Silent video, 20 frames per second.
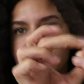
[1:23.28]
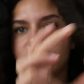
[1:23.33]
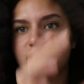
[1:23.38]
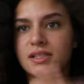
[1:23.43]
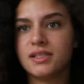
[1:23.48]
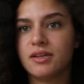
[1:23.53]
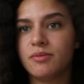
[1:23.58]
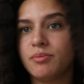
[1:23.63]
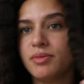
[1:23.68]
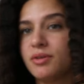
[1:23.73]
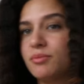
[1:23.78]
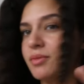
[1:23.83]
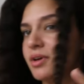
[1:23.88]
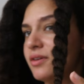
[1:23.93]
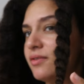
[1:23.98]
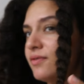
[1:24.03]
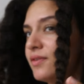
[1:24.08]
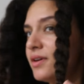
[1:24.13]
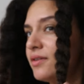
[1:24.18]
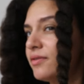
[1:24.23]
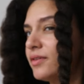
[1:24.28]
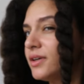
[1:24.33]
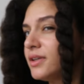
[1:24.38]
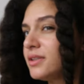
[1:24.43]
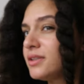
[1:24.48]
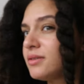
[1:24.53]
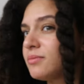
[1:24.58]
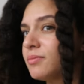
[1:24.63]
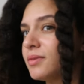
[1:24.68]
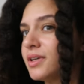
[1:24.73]
These have been my
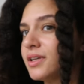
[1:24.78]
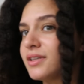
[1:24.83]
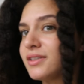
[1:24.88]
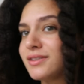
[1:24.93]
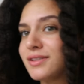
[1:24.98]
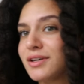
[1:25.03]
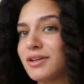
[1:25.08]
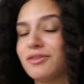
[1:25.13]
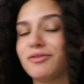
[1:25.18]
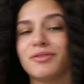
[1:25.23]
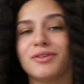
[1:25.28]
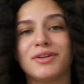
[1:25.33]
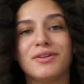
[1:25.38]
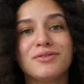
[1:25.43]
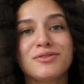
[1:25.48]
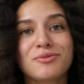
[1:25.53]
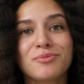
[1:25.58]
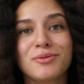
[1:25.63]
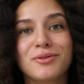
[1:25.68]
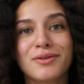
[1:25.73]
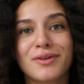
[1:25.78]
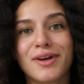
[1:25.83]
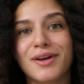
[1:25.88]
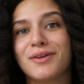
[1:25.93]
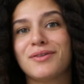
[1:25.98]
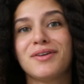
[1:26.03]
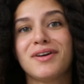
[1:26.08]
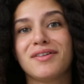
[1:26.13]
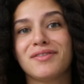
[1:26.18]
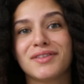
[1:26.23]
favorite because they are reusable. I
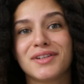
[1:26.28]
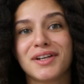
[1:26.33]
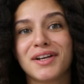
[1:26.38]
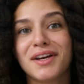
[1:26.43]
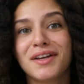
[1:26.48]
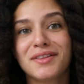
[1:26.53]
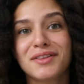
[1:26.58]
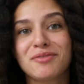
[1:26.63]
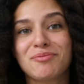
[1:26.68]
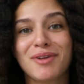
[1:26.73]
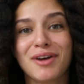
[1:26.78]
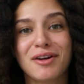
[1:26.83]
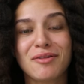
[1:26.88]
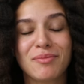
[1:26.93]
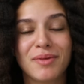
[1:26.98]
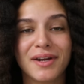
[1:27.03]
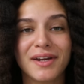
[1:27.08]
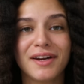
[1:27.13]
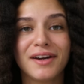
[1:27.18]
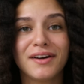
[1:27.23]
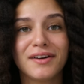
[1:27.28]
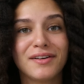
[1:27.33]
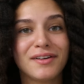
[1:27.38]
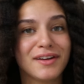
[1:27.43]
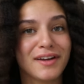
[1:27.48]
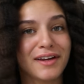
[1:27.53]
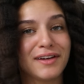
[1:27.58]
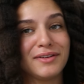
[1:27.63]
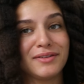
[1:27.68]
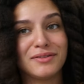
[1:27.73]
don't have to cut them out of my hair
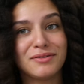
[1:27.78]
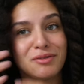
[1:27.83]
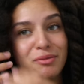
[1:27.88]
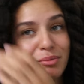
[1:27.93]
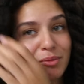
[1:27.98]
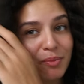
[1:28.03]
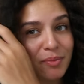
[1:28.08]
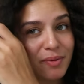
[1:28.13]
like I do rubber